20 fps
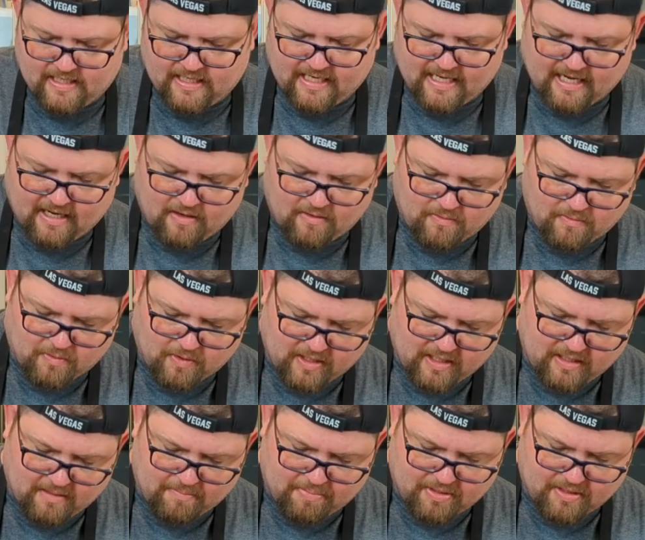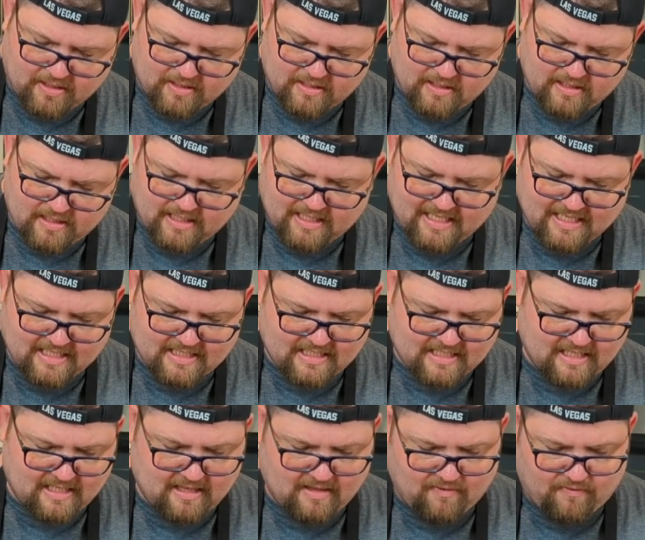Now we're gonna put
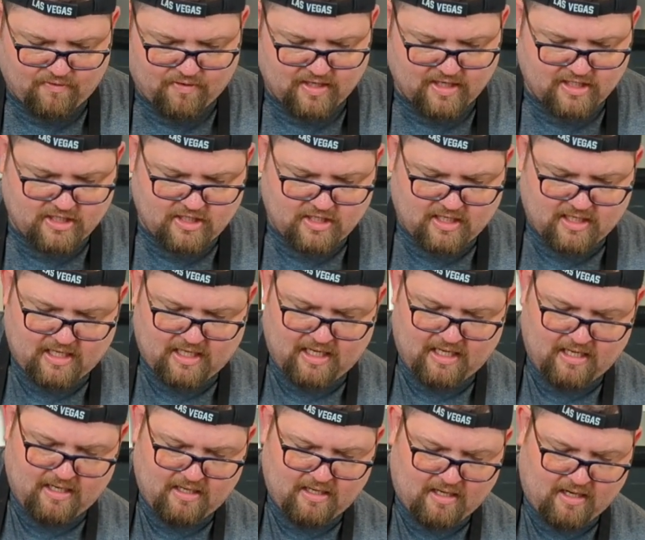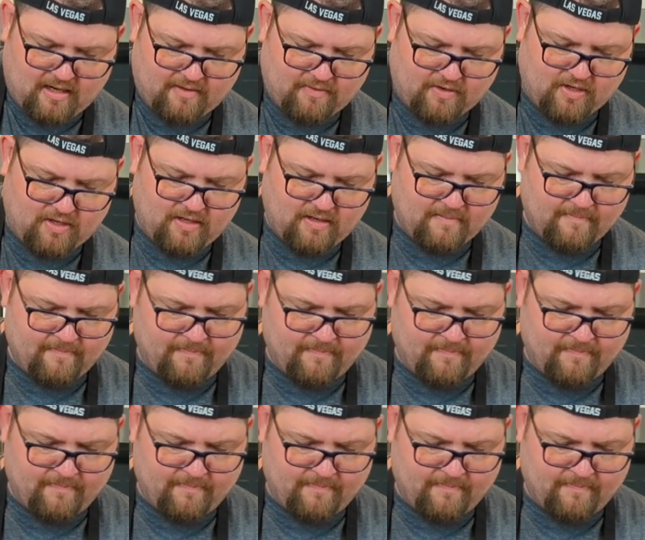this in the fridge, again covered,